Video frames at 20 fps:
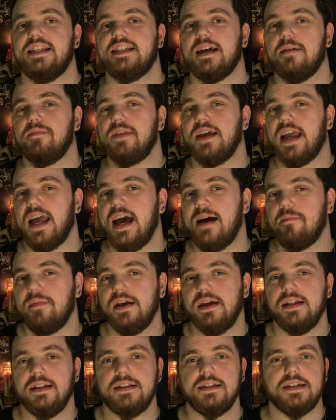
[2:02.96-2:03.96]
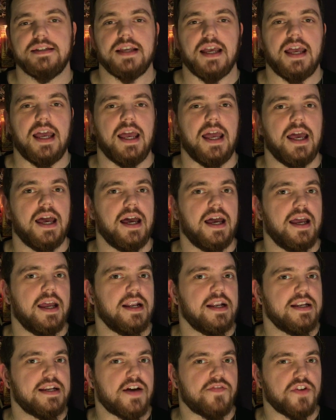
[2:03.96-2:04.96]
something happens
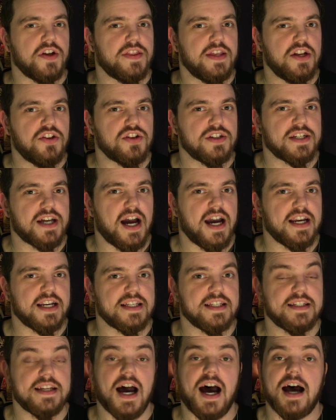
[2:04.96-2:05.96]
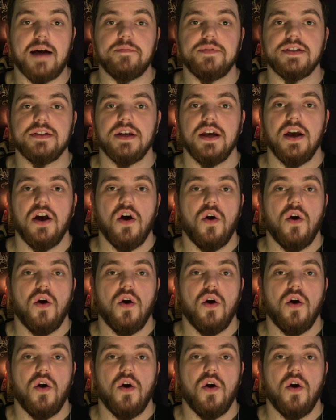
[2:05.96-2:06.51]
and everything just kind of stops.